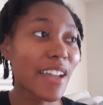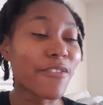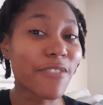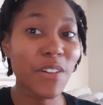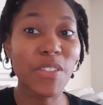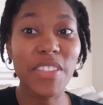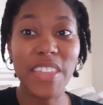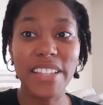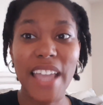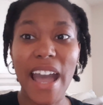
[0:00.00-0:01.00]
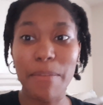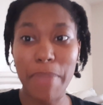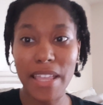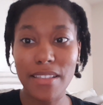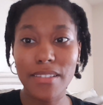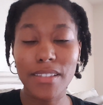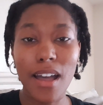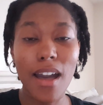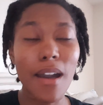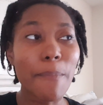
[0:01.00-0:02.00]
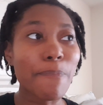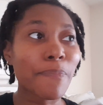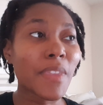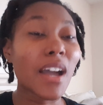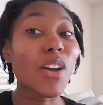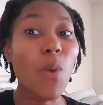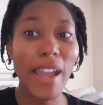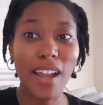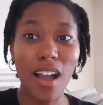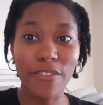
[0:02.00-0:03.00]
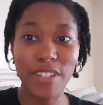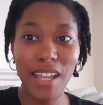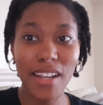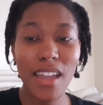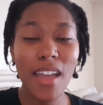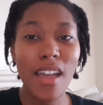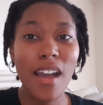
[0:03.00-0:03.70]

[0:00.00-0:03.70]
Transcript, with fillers: I feel that this happens quite often.